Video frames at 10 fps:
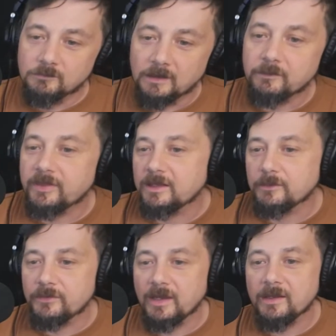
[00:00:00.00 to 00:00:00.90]
Everything you
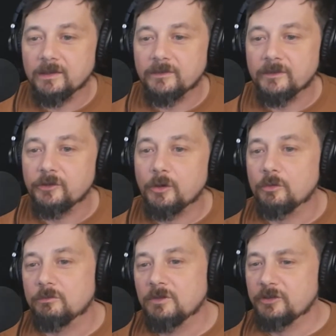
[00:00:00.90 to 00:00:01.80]
say is a
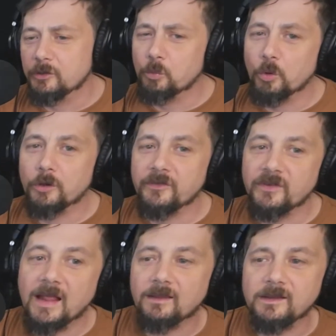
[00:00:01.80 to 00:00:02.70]
joke. Your word
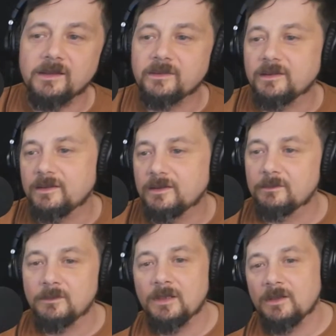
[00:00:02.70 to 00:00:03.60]
salad is
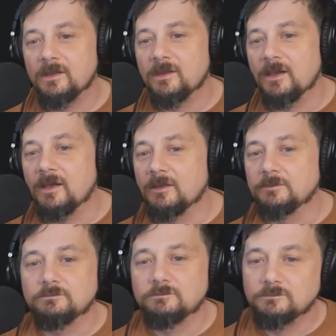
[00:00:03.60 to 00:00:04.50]
um,